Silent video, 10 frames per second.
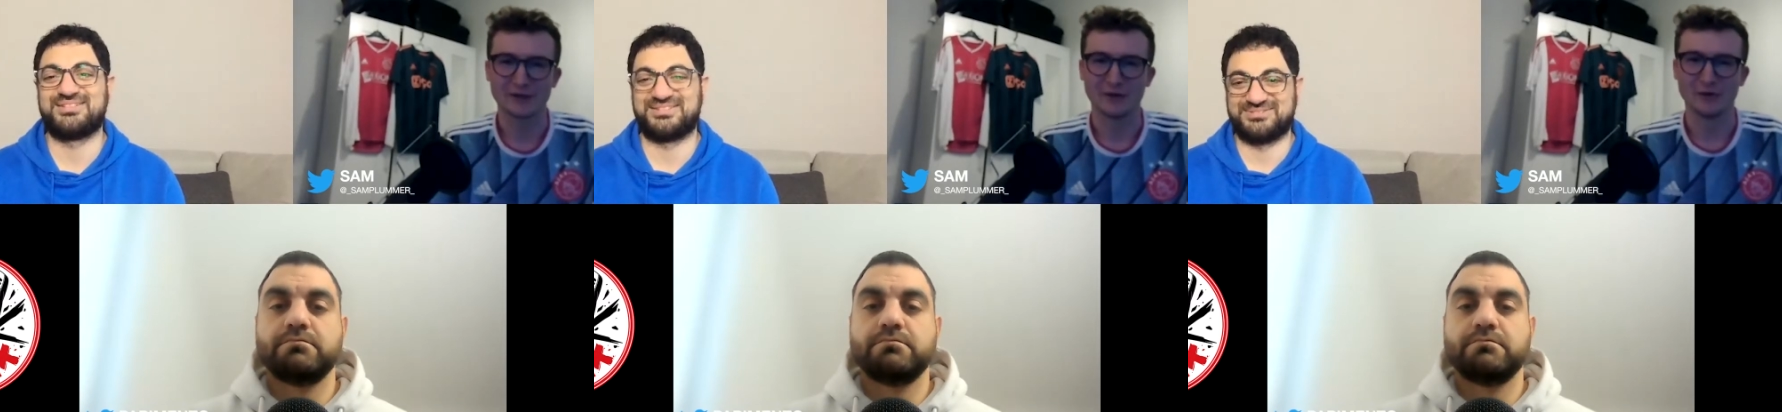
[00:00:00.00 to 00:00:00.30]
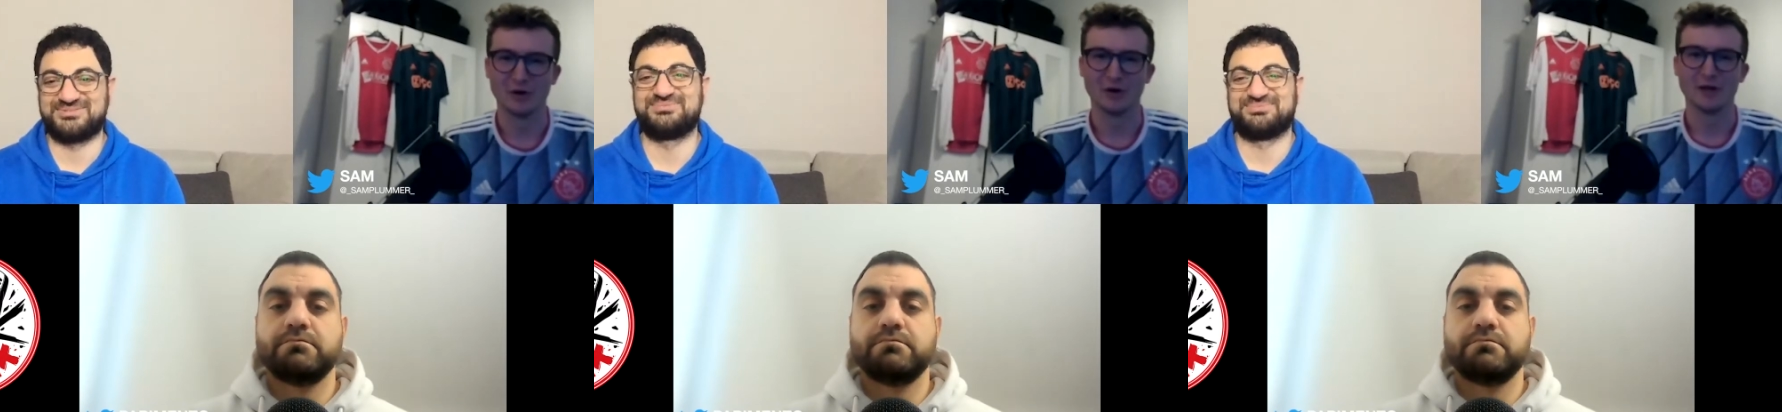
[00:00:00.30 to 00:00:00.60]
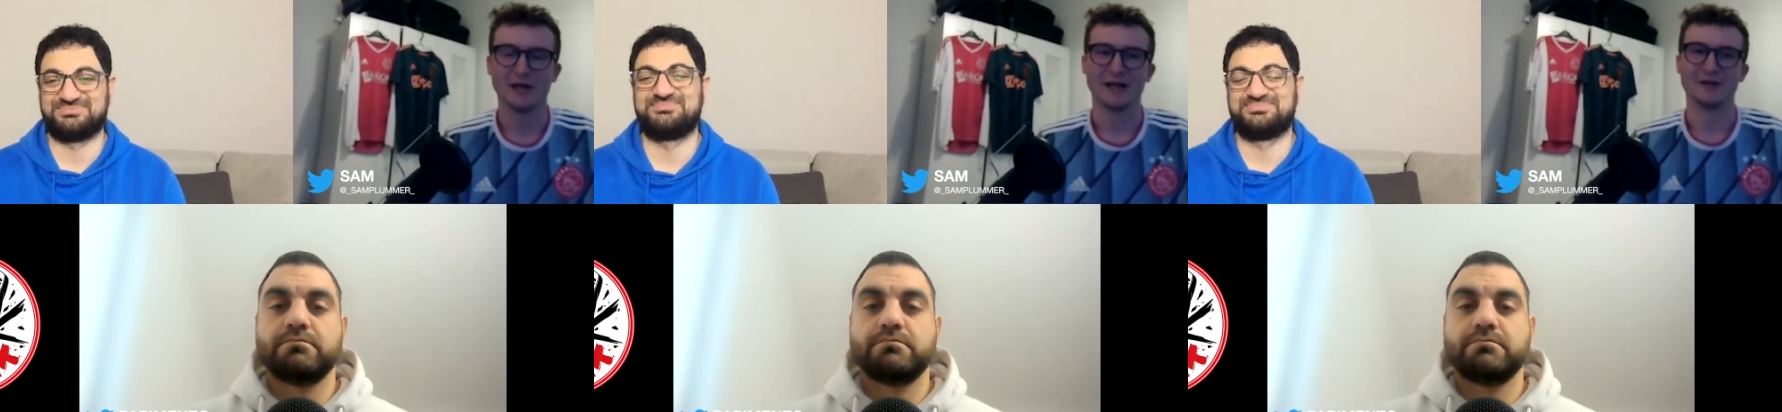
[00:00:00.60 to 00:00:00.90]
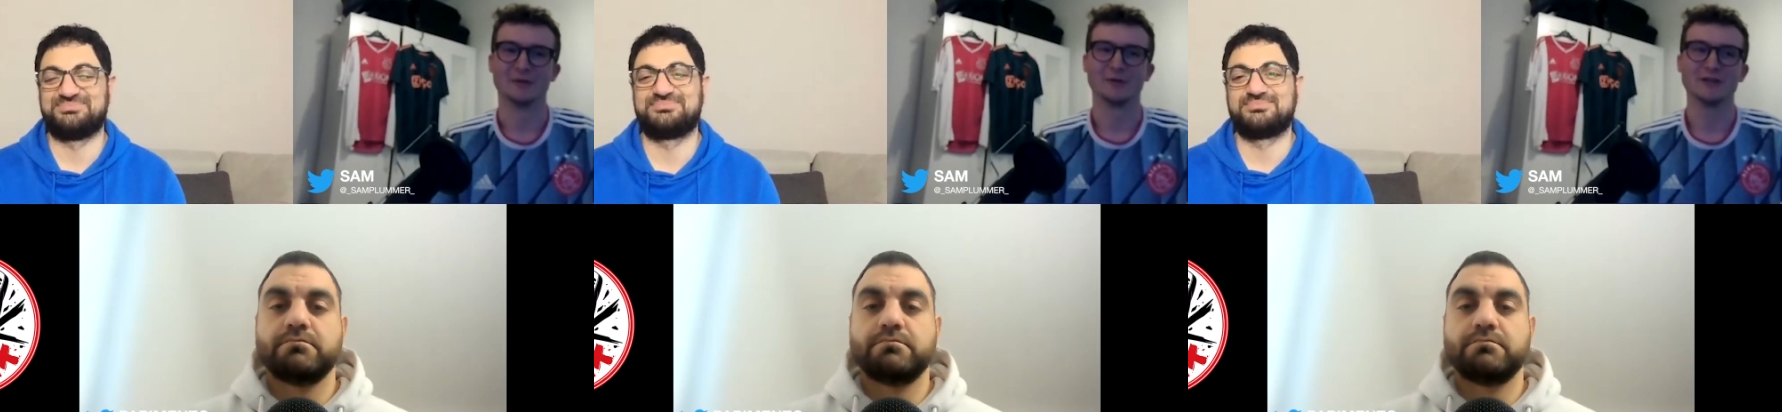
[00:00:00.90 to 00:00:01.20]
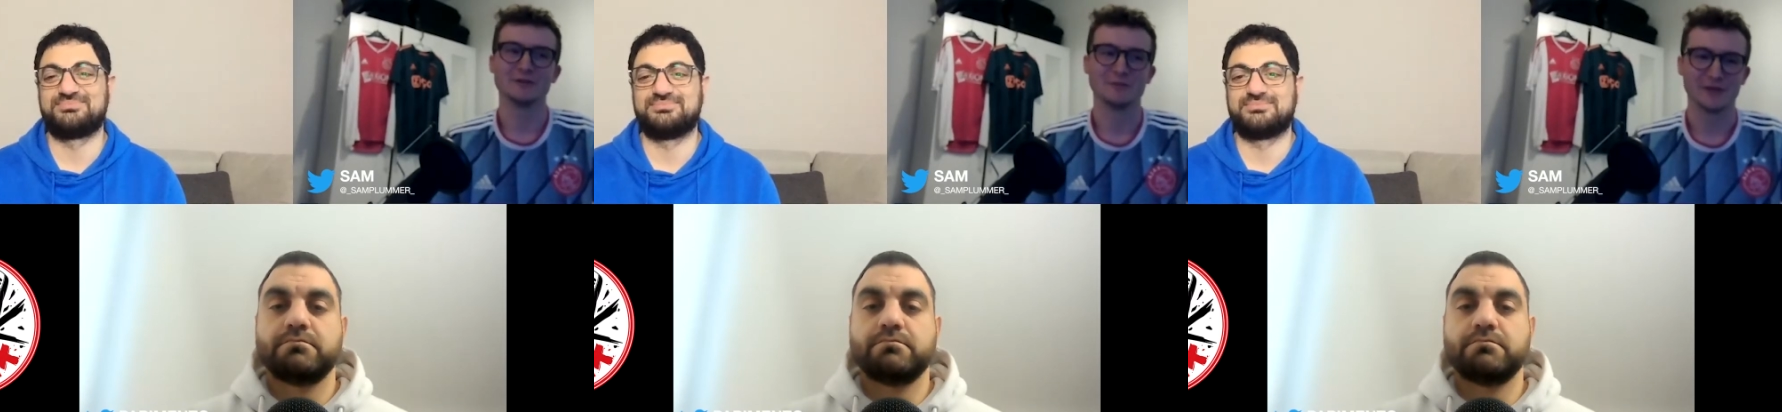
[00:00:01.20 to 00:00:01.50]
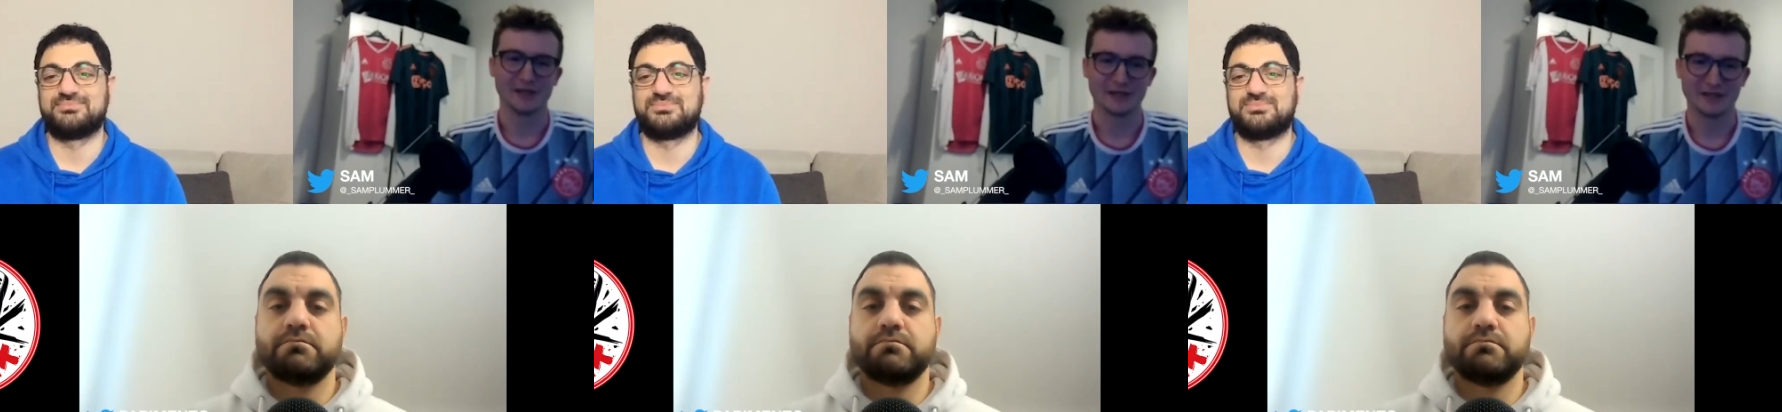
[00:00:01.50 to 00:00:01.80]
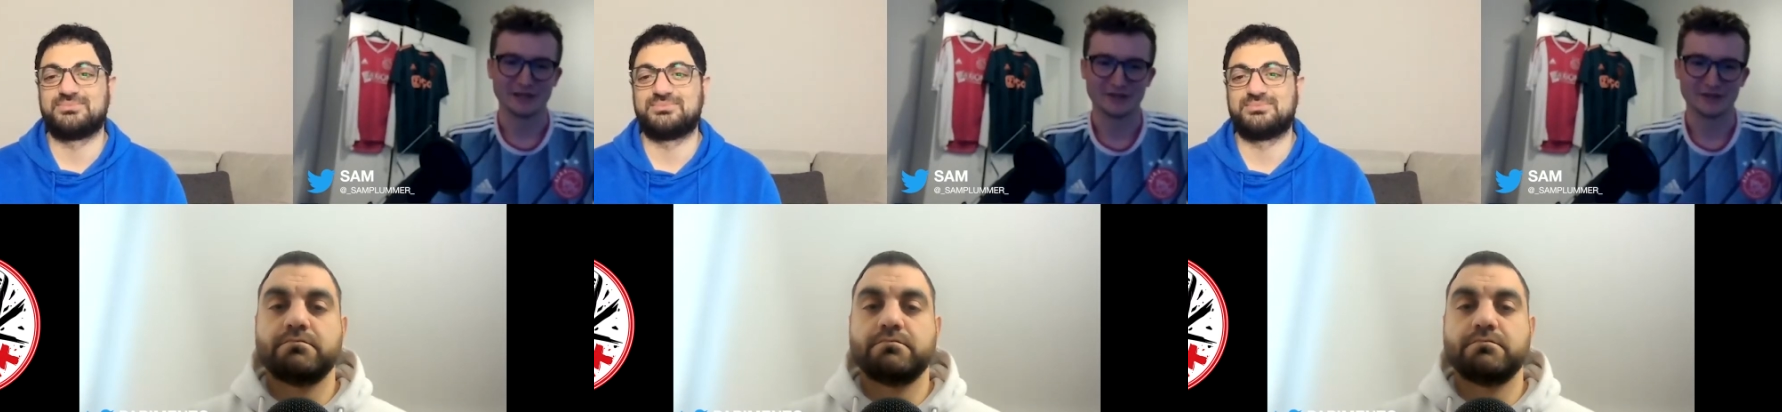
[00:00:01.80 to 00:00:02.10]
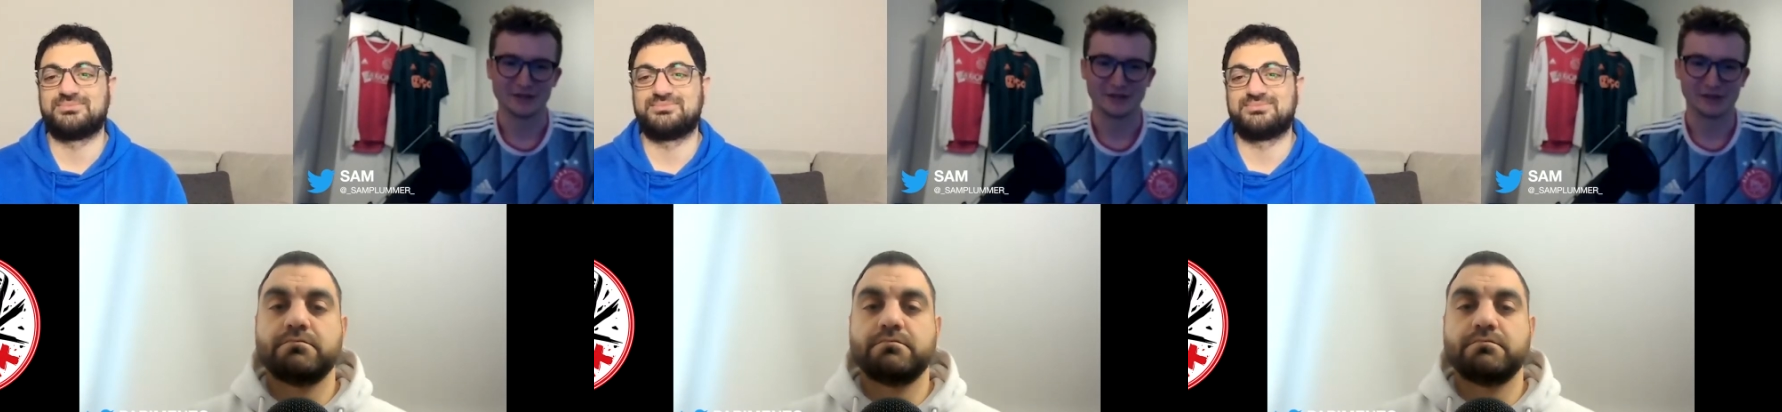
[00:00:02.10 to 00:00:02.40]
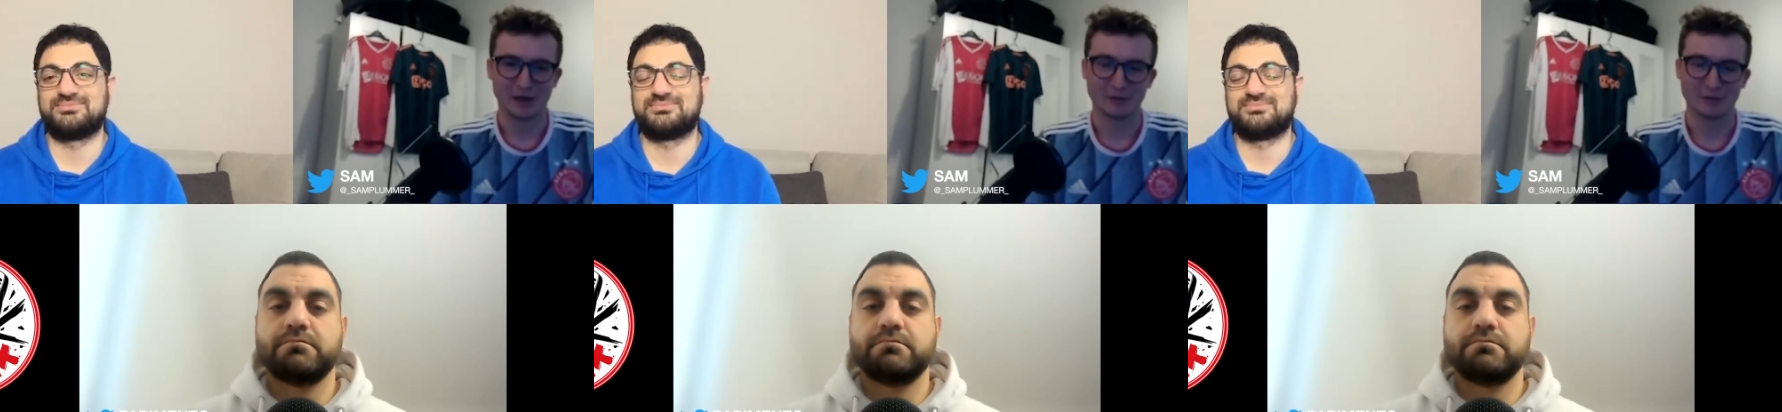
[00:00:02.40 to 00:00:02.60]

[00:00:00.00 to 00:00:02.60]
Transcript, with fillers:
Speaker 1: it or not, and the reason being is like